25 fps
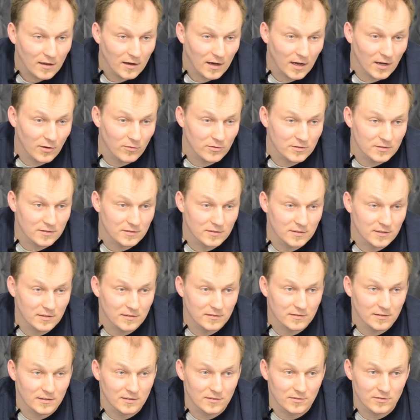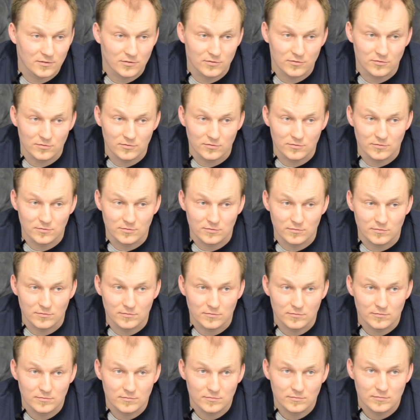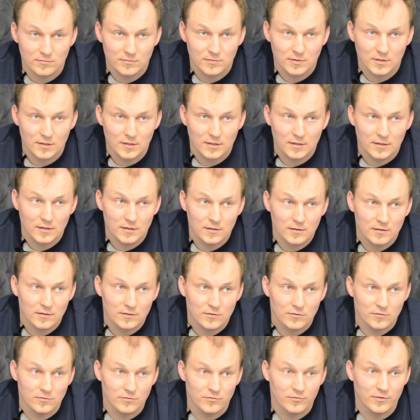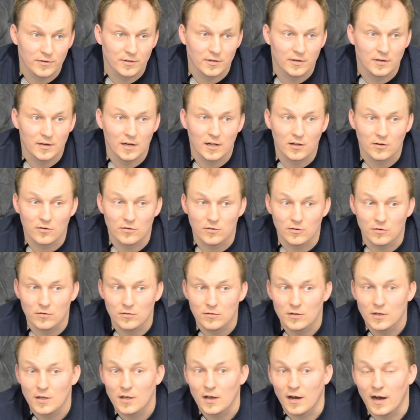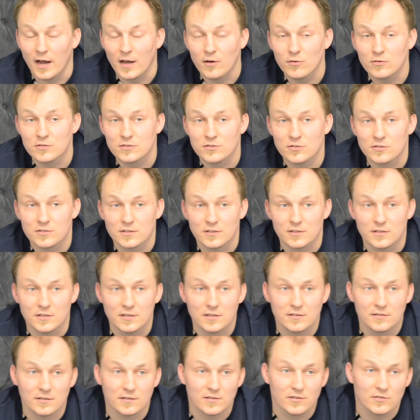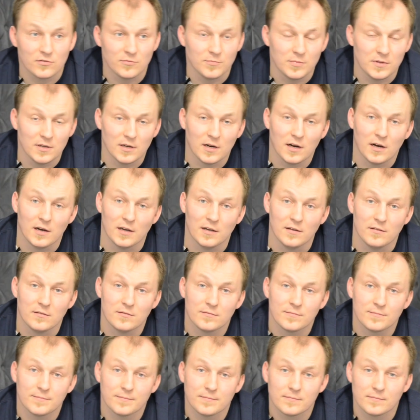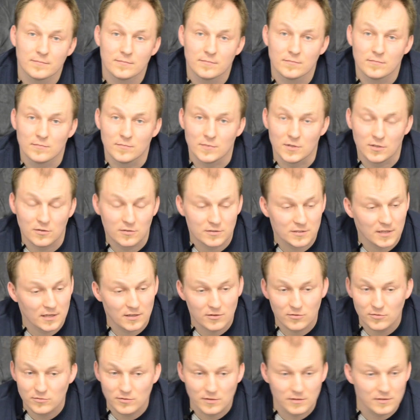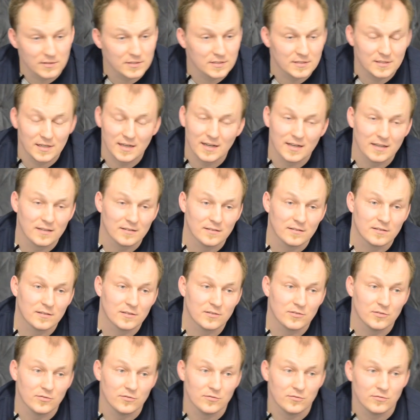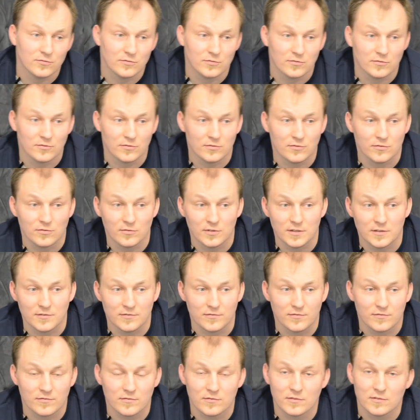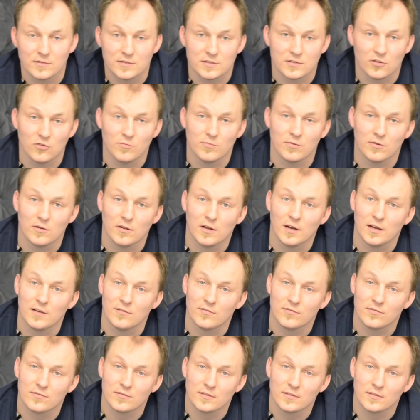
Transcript: I was addicted to to drinking alcohol. I was just addicted to be high because I couldn't stand to, to, to, live sober life